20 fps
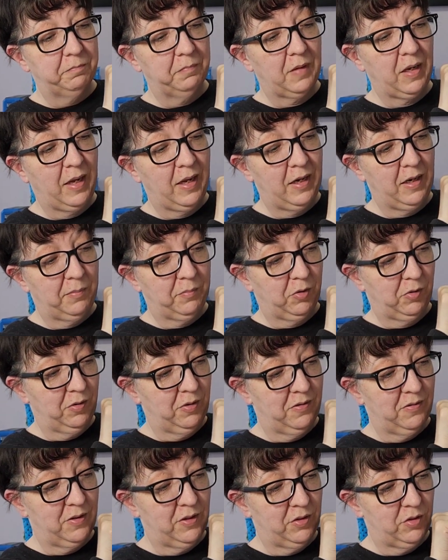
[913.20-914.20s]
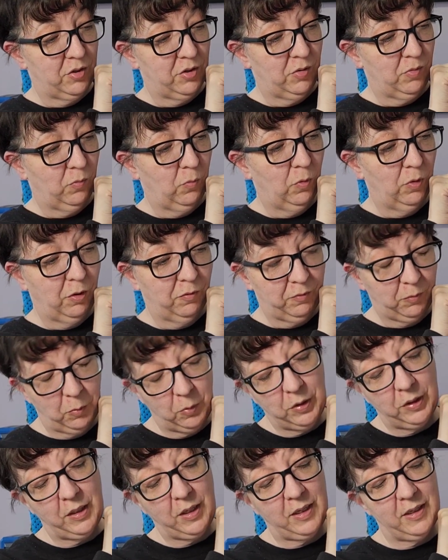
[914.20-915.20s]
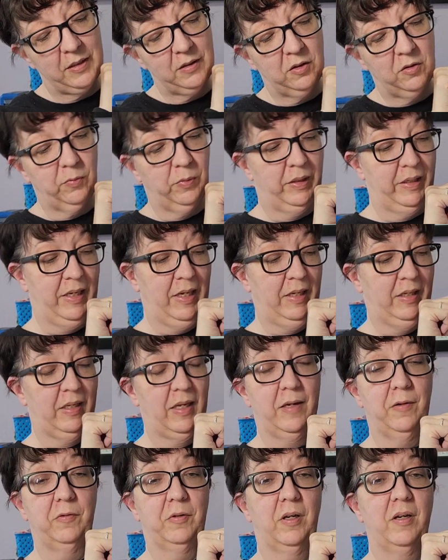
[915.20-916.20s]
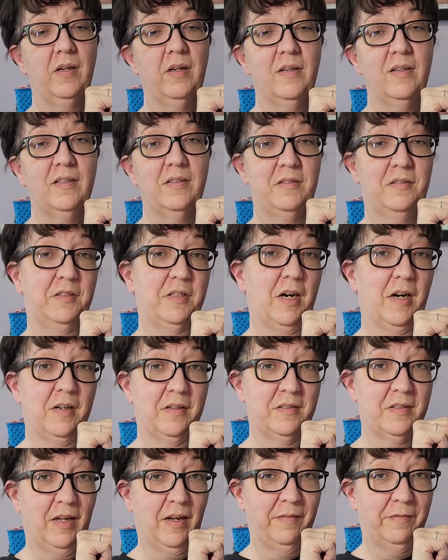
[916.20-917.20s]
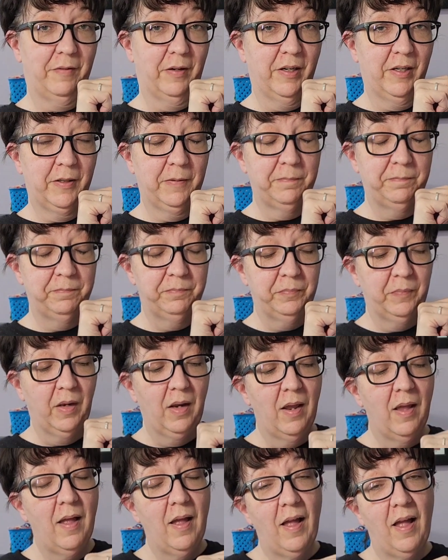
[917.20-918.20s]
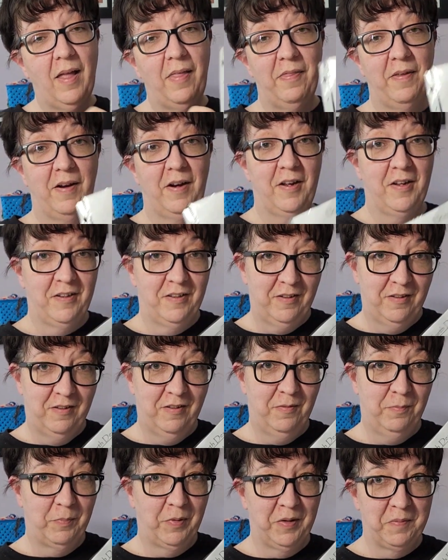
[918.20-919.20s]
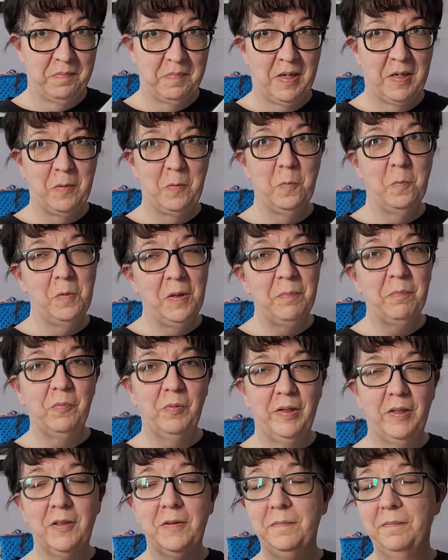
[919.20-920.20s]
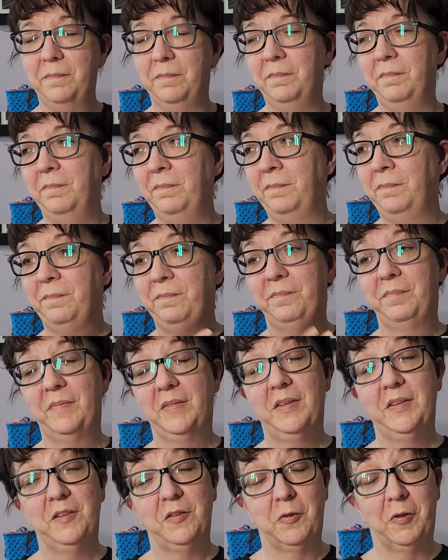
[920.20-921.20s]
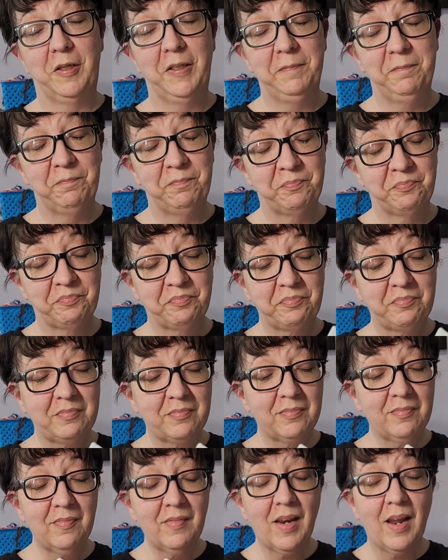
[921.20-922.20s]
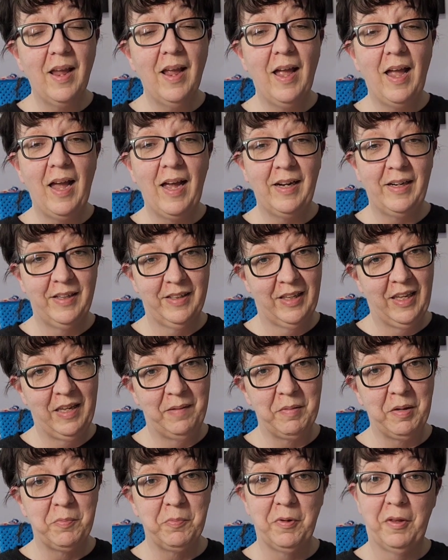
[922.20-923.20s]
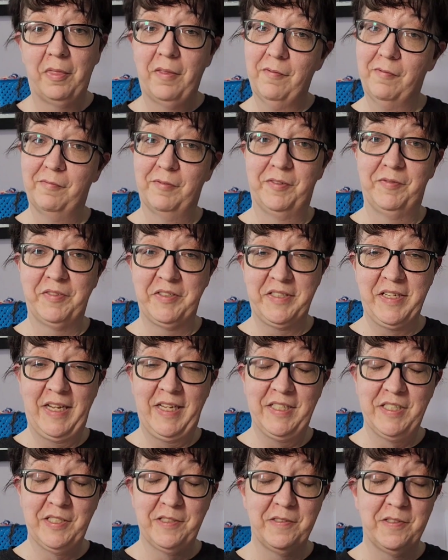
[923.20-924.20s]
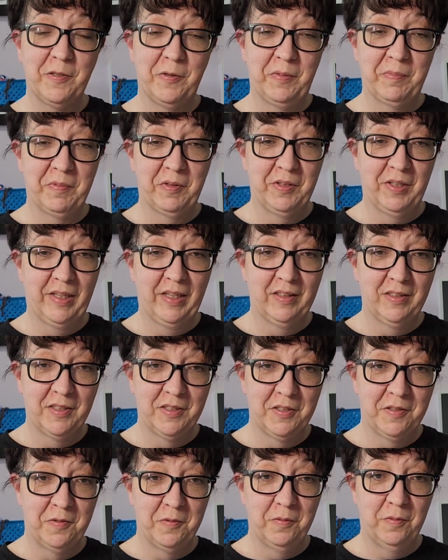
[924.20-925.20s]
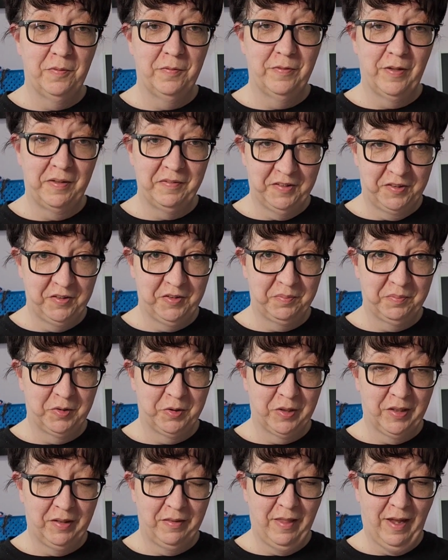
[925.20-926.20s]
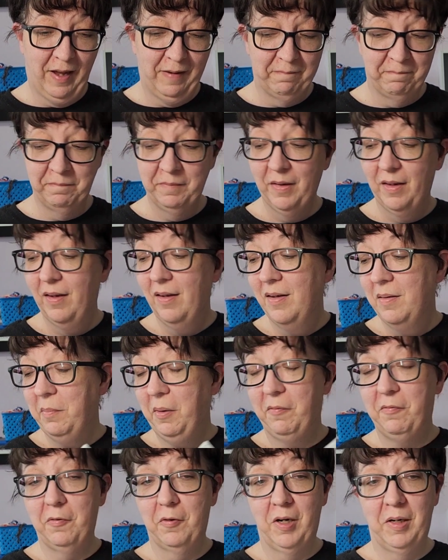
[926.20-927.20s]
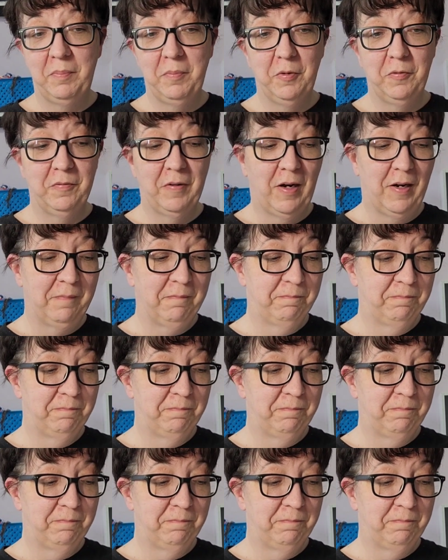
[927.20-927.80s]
and I'm going to stitch it 1/1 on 28 count star sapphire, and then I spun my whip wheel sorry, and it came up with River's Edge, so I'm going to get to do 500 more in that before I move on.